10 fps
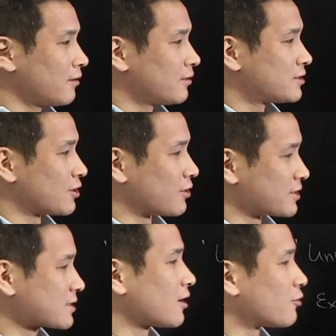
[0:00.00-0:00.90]
So this
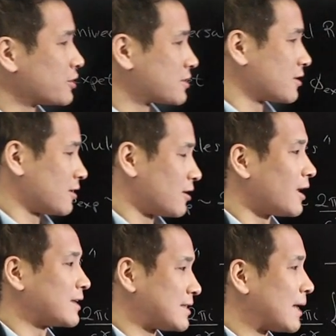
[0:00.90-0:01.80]
is always the
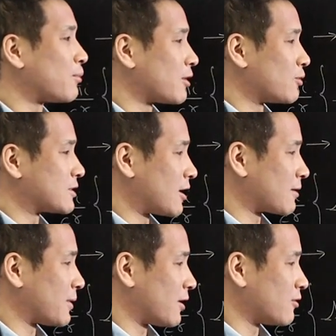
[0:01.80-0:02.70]
example that we talk
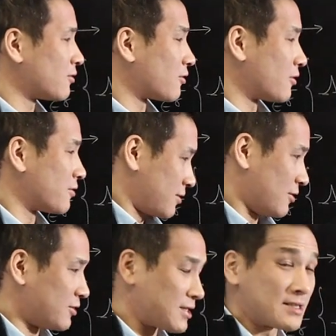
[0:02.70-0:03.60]
about, or
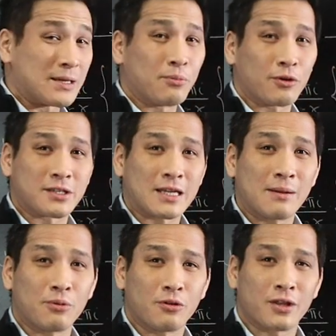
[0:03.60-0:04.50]
it's a simple
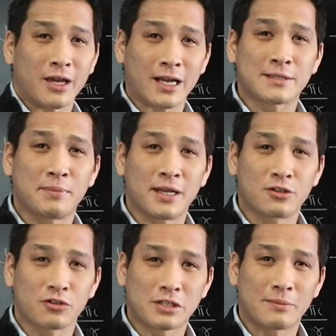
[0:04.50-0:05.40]
example that
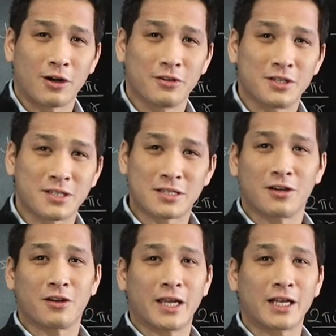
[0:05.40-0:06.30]
exponential smallness is
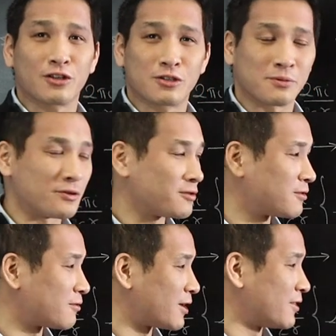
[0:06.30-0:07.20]
not negligible,
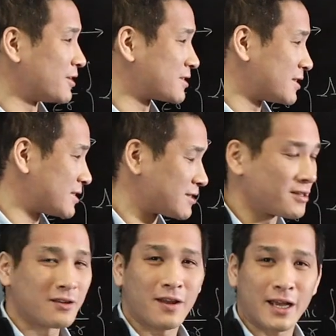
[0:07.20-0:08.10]
right? This is
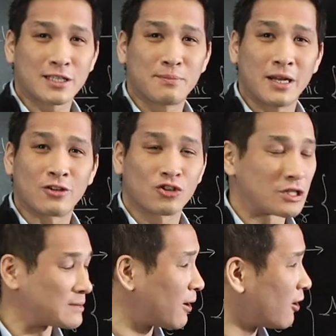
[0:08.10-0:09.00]
exponentially
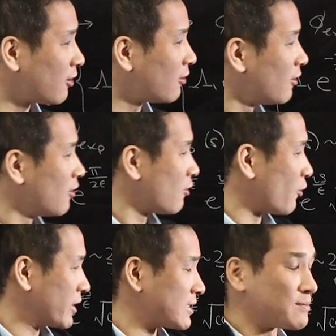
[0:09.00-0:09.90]
small
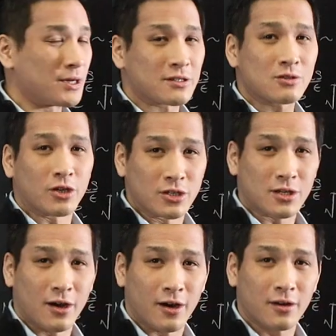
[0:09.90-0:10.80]
when it's being switched
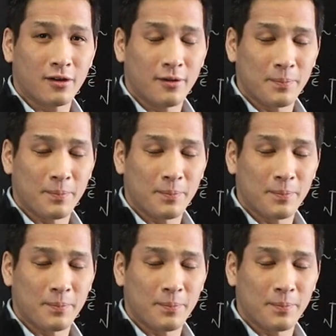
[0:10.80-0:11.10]
on.